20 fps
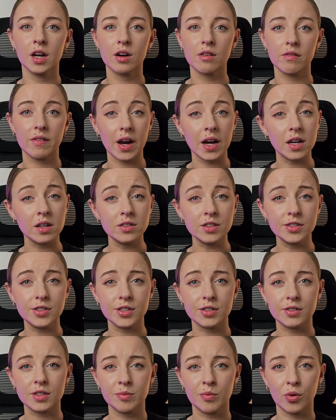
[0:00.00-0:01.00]

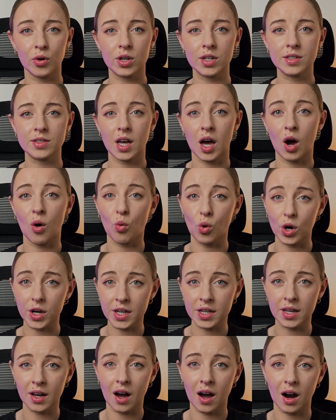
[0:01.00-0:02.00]
regulatory bodies are
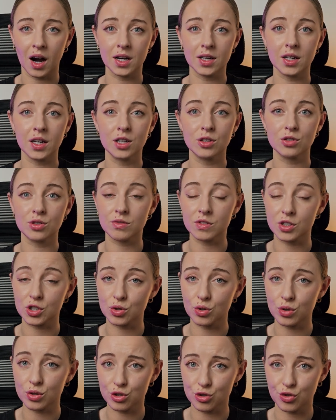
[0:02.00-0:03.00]
working hard to
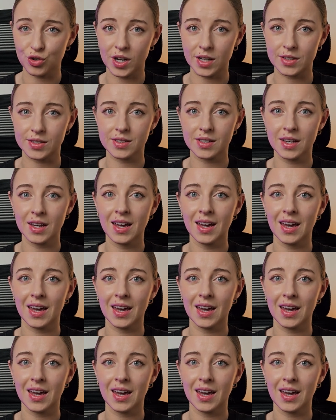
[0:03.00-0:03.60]
restore trust